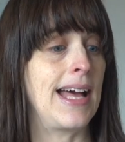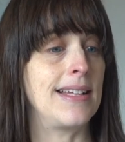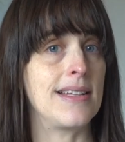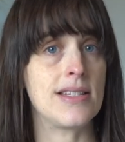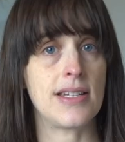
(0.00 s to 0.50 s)

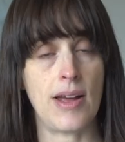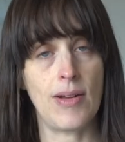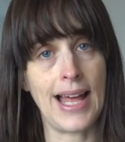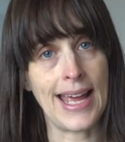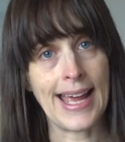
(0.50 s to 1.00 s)
and you know,
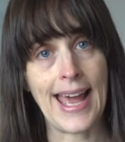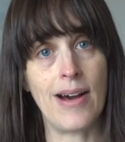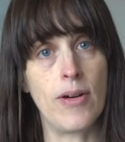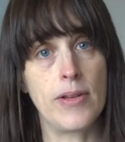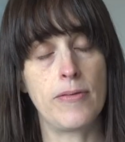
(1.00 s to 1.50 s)
laying it
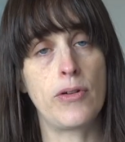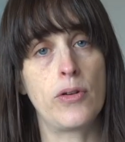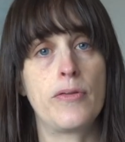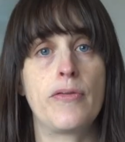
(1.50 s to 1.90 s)
out on the floor